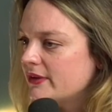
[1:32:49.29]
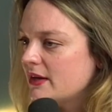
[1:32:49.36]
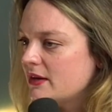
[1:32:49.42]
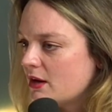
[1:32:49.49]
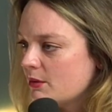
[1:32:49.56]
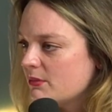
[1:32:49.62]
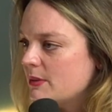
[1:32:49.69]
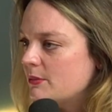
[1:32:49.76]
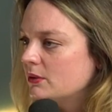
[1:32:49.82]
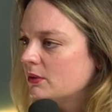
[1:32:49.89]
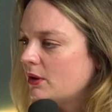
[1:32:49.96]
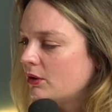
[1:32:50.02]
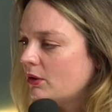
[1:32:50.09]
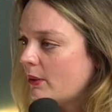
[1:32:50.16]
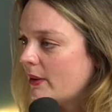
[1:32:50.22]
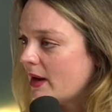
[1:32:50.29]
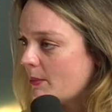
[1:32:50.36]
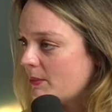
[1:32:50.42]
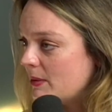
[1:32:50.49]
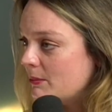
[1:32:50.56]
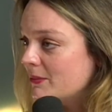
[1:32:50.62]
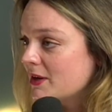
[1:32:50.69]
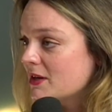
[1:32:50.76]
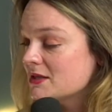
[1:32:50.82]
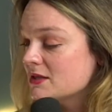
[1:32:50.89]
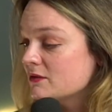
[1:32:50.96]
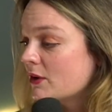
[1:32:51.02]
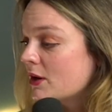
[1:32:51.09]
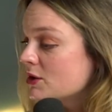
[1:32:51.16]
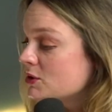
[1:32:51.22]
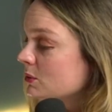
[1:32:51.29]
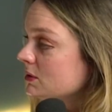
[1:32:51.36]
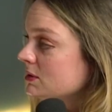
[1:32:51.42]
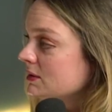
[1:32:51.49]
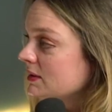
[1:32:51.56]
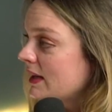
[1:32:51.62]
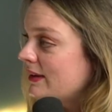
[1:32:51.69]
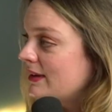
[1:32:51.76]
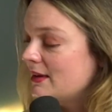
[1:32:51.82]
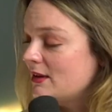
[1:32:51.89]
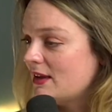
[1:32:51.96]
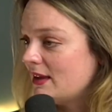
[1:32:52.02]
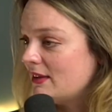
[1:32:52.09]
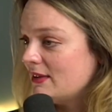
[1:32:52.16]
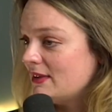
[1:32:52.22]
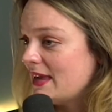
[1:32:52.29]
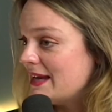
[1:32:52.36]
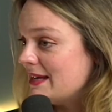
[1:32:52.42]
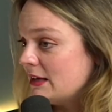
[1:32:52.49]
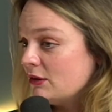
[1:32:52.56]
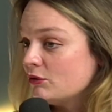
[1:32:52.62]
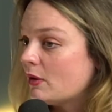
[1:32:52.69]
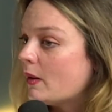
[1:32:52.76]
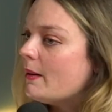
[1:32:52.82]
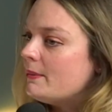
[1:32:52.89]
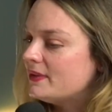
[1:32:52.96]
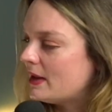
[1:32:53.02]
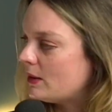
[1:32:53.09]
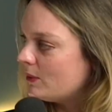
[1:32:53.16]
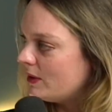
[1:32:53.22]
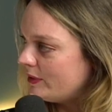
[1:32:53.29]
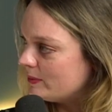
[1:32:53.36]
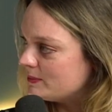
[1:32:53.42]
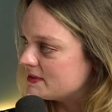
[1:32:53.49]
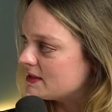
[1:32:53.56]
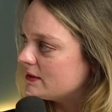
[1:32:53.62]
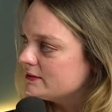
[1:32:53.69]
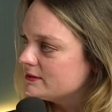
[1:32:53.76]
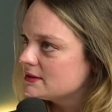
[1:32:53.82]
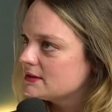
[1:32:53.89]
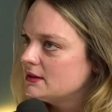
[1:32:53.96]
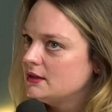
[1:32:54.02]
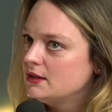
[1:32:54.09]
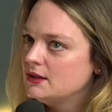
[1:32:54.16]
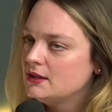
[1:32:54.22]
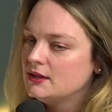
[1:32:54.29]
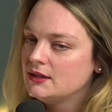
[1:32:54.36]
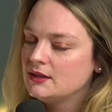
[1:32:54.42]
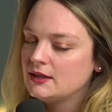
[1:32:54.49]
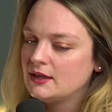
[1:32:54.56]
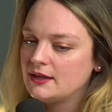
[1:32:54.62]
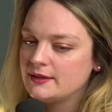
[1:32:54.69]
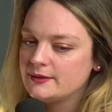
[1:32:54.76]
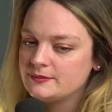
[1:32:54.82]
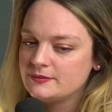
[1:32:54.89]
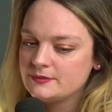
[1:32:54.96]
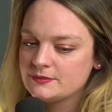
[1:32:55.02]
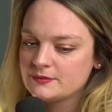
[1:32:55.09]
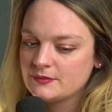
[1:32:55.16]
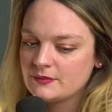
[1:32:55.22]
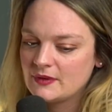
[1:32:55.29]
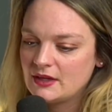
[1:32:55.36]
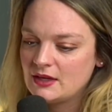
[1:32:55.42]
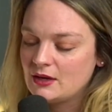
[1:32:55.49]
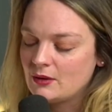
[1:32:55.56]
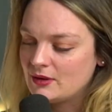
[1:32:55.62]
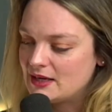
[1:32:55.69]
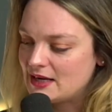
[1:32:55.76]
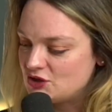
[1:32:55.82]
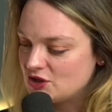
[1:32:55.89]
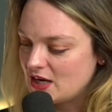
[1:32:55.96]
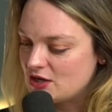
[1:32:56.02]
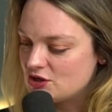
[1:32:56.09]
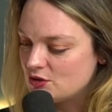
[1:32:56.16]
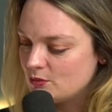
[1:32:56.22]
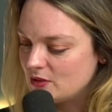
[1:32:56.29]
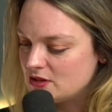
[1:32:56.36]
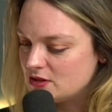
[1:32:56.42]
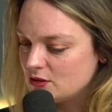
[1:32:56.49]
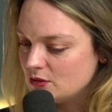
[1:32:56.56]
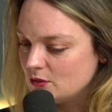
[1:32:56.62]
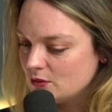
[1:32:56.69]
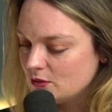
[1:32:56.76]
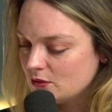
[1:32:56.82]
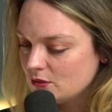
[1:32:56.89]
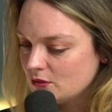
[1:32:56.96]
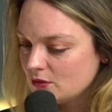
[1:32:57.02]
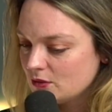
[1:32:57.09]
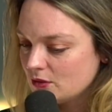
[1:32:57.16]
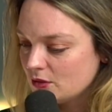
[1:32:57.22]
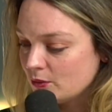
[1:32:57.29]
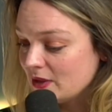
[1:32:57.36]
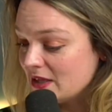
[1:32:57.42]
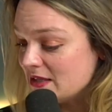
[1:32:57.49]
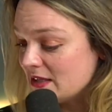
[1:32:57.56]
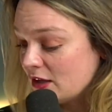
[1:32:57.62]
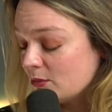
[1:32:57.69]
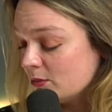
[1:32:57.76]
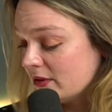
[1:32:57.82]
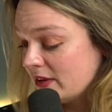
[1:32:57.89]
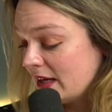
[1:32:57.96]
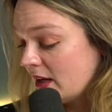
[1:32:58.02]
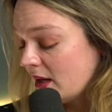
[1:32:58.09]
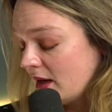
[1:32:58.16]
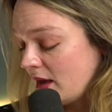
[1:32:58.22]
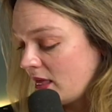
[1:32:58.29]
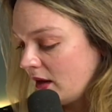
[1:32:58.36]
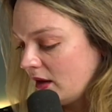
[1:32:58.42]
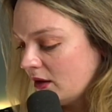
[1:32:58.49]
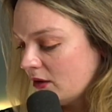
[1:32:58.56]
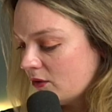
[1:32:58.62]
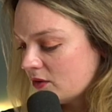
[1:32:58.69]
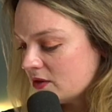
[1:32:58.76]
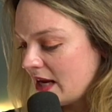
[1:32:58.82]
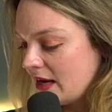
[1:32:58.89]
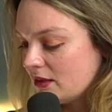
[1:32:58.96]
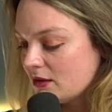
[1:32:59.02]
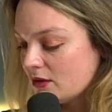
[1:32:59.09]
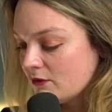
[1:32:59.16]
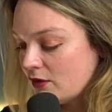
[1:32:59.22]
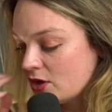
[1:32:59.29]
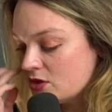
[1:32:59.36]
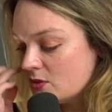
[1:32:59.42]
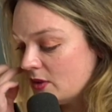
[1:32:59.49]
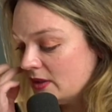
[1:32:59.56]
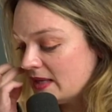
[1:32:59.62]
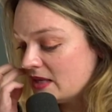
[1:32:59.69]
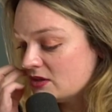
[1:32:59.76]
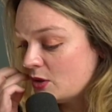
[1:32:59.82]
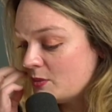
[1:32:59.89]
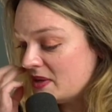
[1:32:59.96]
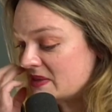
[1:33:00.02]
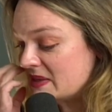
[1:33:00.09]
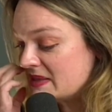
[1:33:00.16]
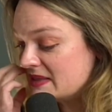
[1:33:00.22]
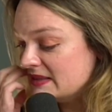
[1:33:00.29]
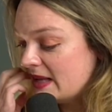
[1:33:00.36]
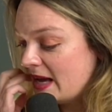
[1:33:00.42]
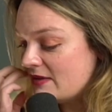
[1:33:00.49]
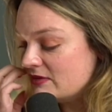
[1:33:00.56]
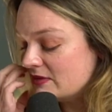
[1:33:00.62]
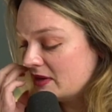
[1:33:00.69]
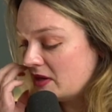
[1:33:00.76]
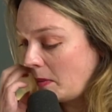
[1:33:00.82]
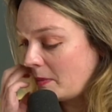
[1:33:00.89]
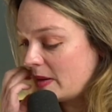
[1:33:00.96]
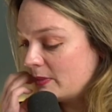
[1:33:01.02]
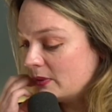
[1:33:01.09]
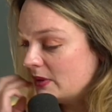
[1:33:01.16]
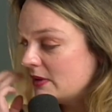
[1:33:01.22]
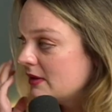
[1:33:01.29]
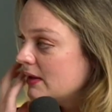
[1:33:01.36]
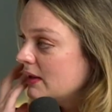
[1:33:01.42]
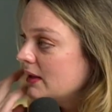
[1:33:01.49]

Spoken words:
that their young people are growing up in because it's virtual and they didn't grow up in that world themselves. You know, and in education, we do a really terrible thing, I think, of saying that the virtual world has no business in the lives of our young people.